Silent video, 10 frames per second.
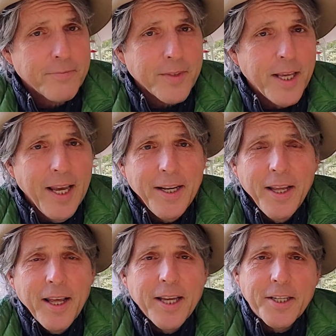And
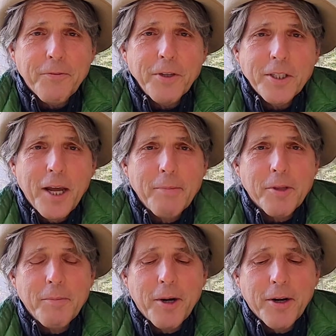at different times
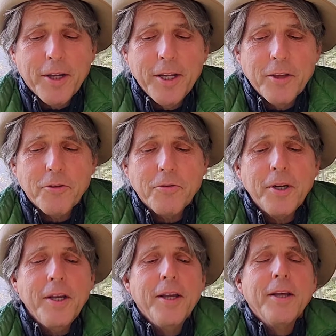in American
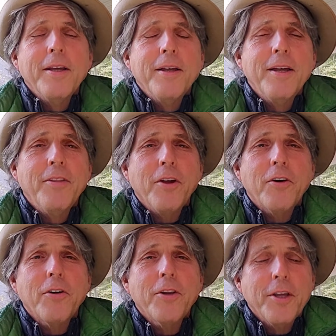history, in the
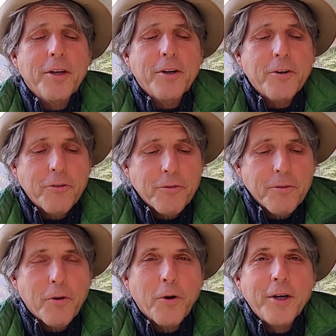early years,
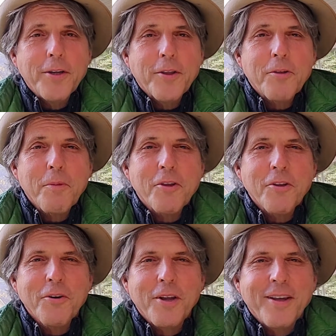according to the
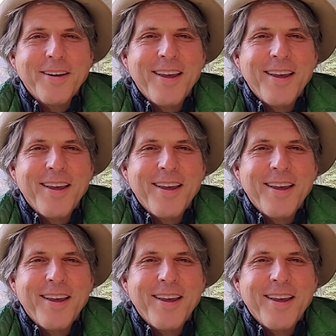Smithsonian,